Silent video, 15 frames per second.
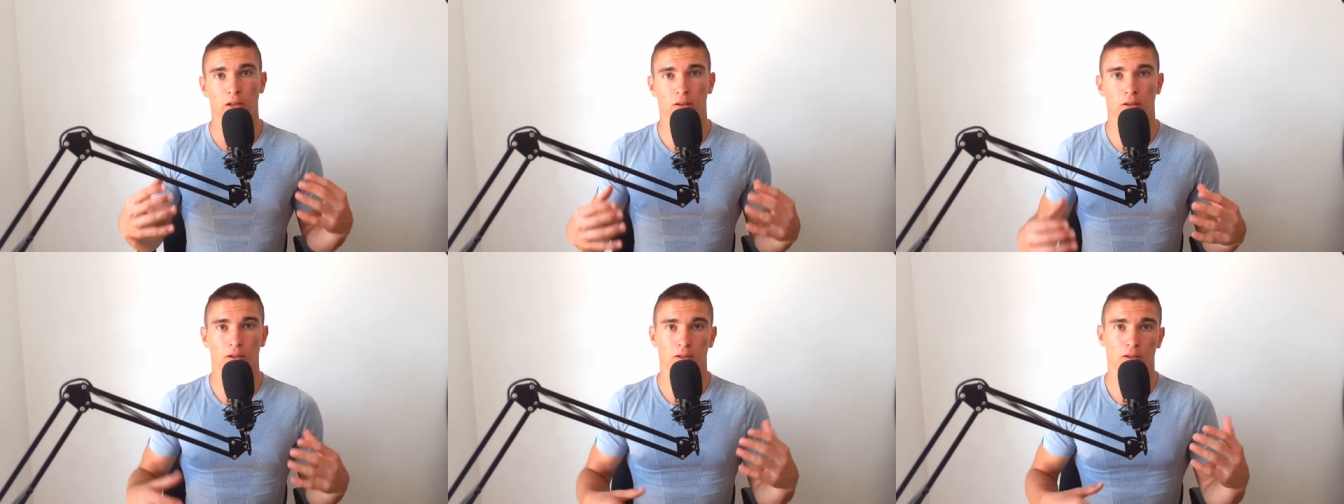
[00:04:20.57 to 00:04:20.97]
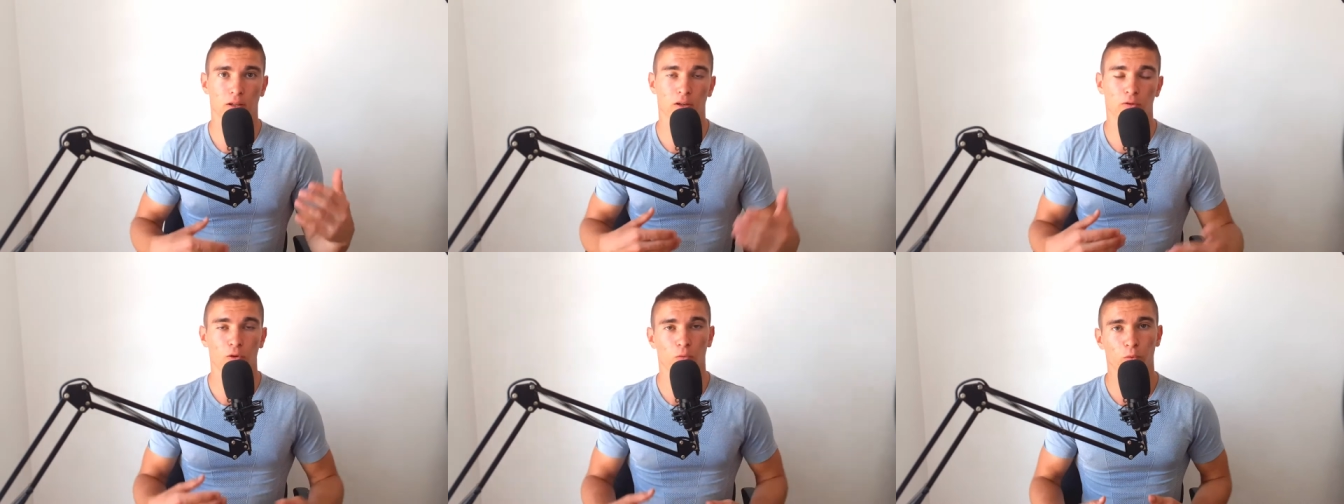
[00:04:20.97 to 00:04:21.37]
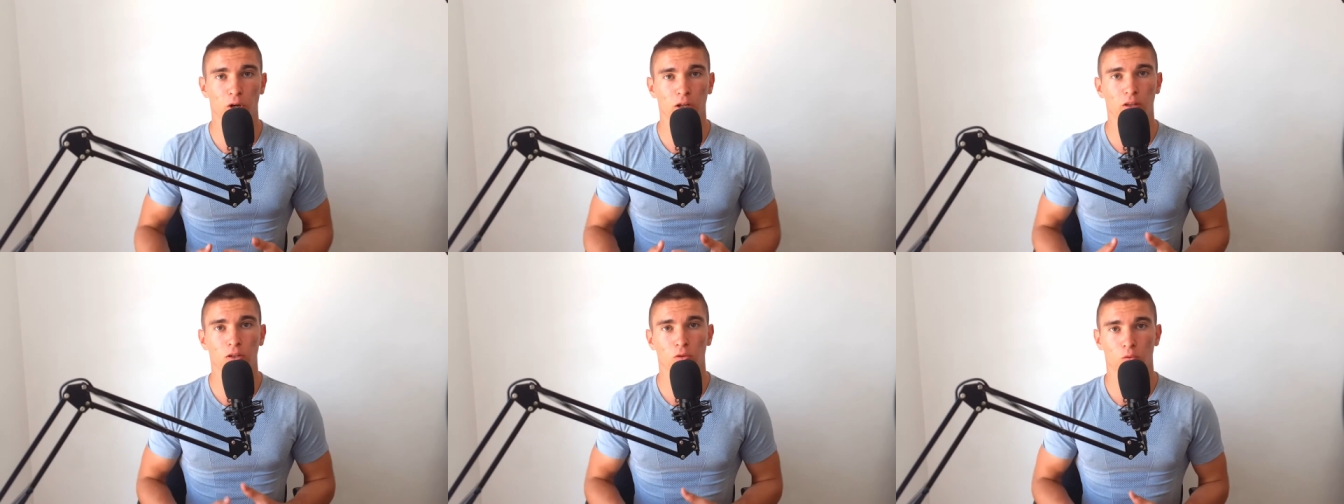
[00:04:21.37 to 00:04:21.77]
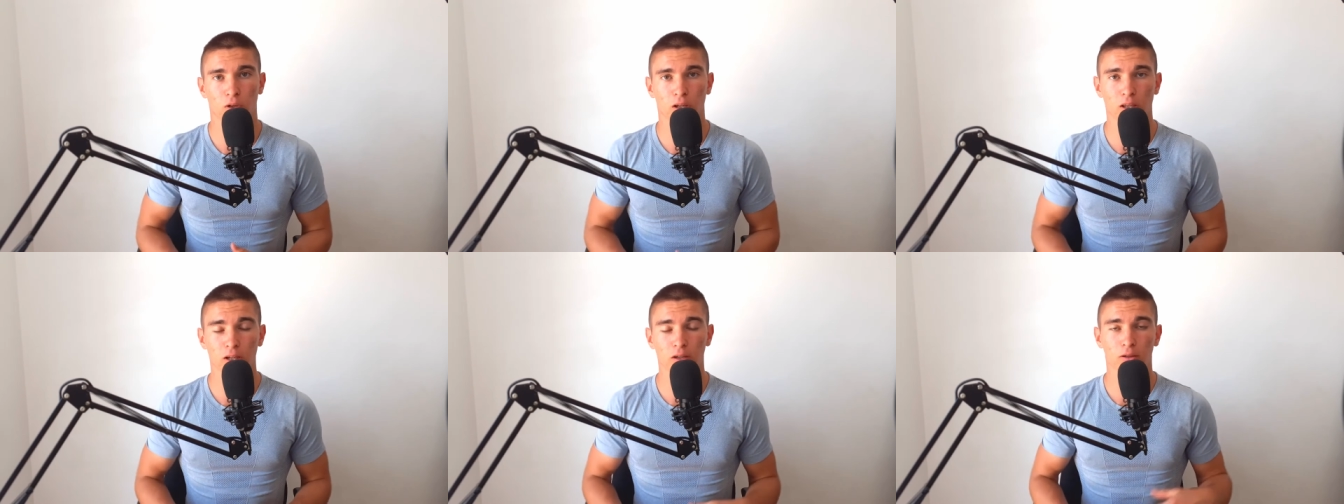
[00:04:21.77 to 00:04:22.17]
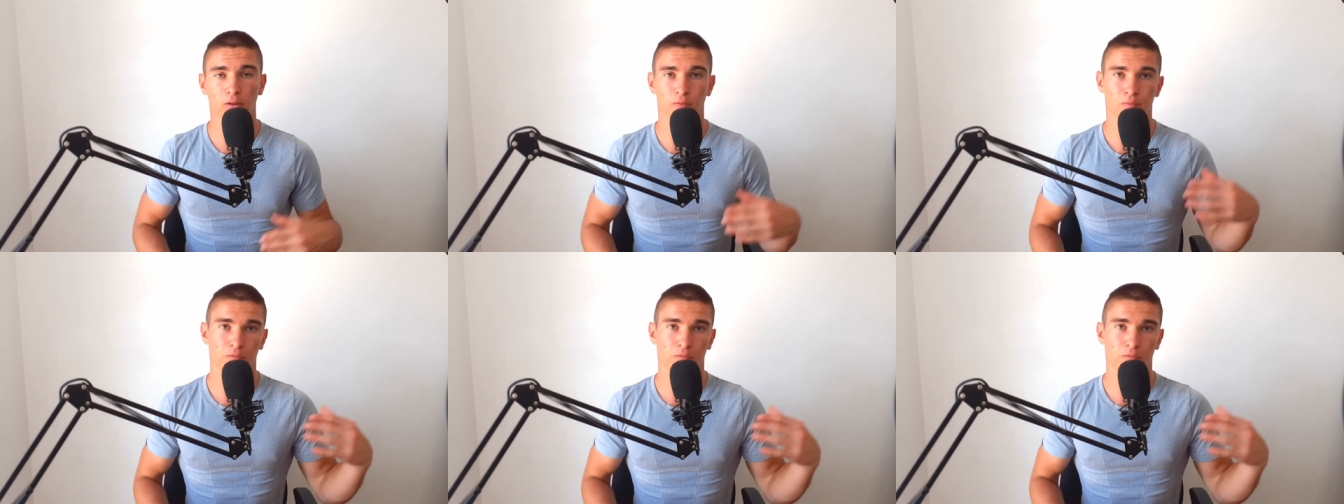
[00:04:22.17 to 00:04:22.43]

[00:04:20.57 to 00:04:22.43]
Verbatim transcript: And if you practice reading,